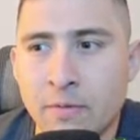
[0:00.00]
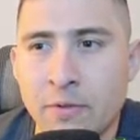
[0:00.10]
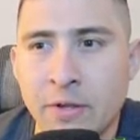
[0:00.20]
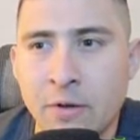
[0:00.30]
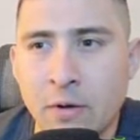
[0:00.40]

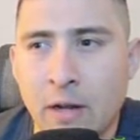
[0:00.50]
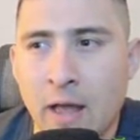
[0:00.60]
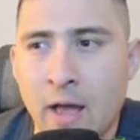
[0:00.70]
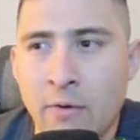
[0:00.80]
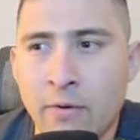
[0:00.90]
Neo
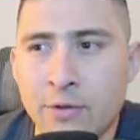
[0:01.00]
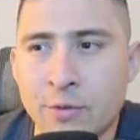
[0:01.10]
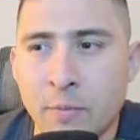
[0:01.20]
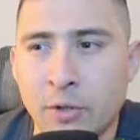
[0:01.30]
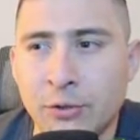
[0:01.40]
Cloud,
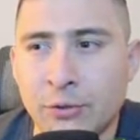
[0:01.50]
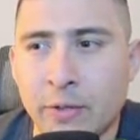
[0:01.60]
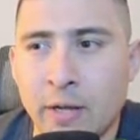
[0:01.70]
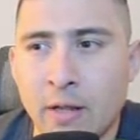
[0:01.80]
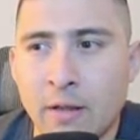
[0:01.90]
Smart
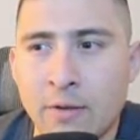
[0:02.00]
Trail.